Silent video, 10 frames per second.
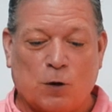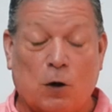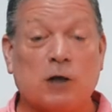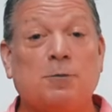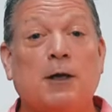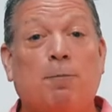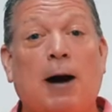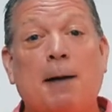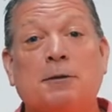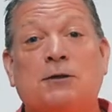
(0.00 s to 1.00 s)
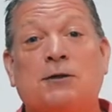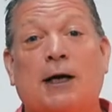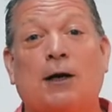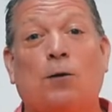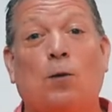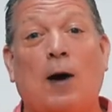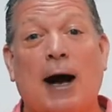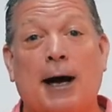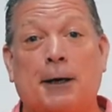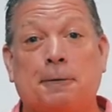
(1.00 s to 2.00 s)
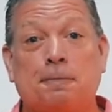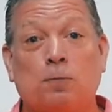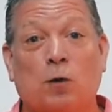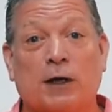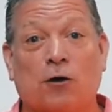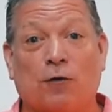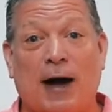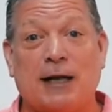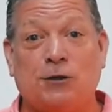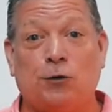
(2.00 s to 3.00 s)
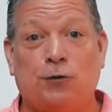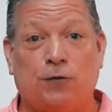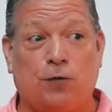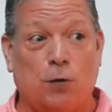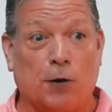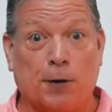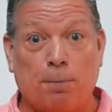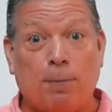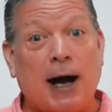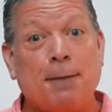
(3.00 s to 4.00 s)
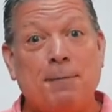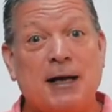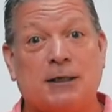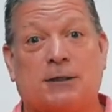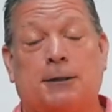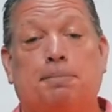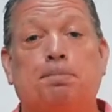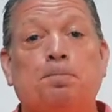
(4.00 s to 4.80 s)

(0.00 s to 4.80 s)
caused me to pop and say, wow, what gratitude for my medicine.